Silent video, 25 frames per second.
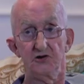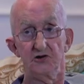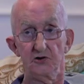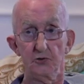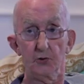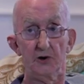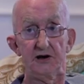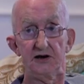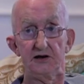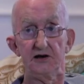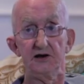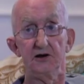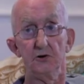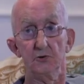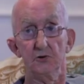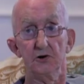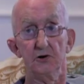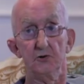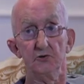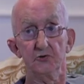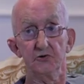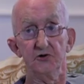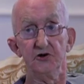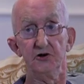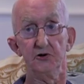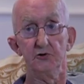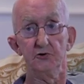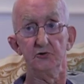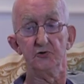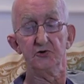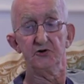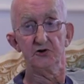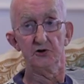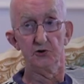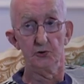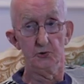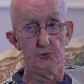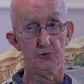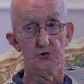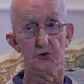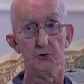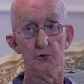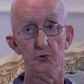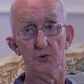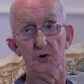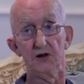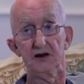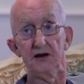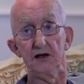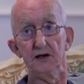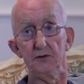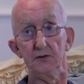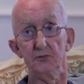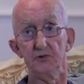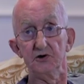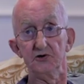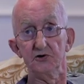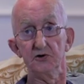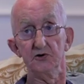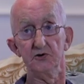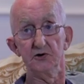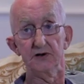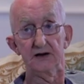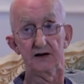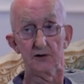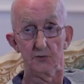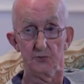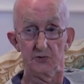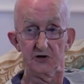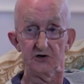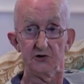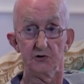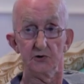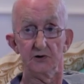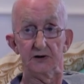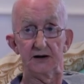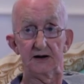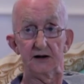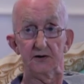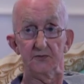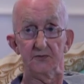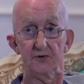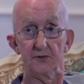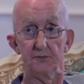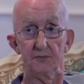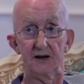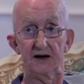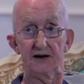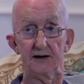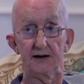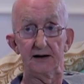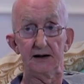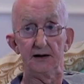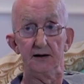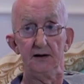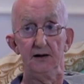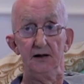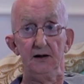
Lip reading: 20-year-old youths who knew what they were doing and were doing it for money.